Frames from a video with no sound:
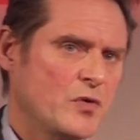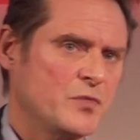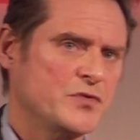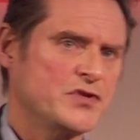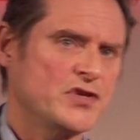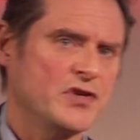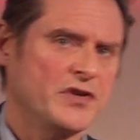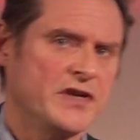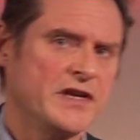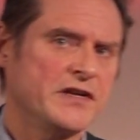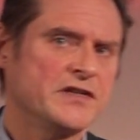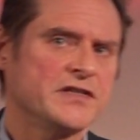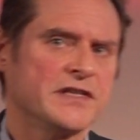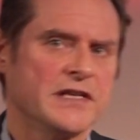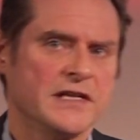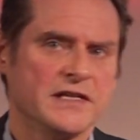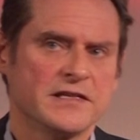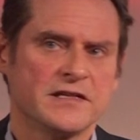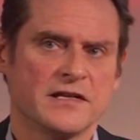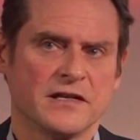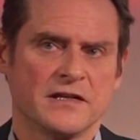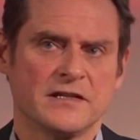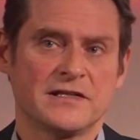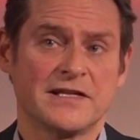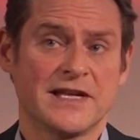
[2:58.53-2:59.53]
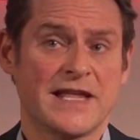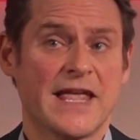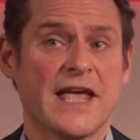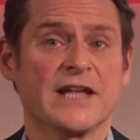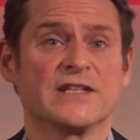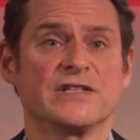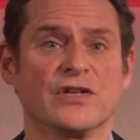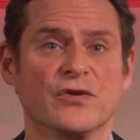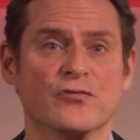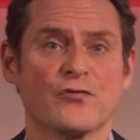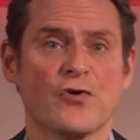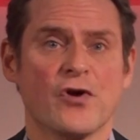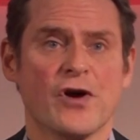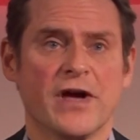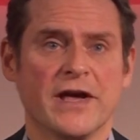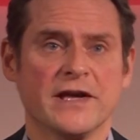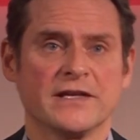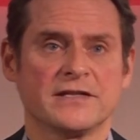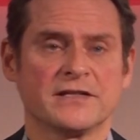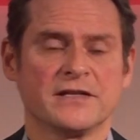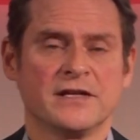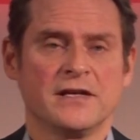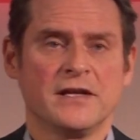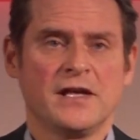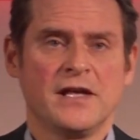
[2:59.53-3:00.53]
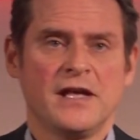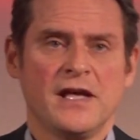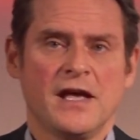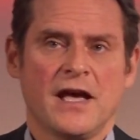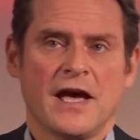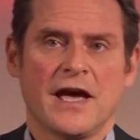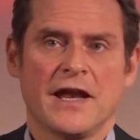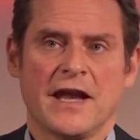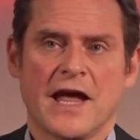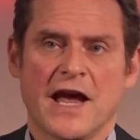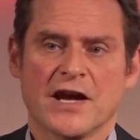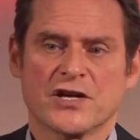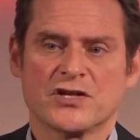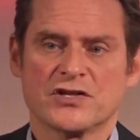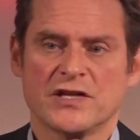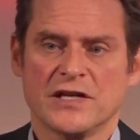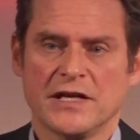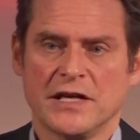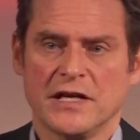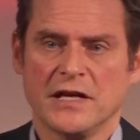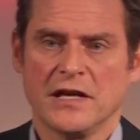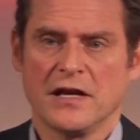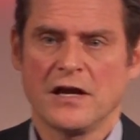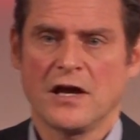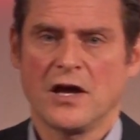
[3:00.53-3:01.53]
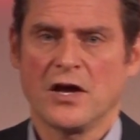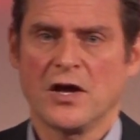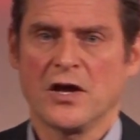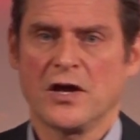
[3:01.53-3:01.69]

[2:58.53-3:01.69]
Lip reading: opportunity to get it right and actually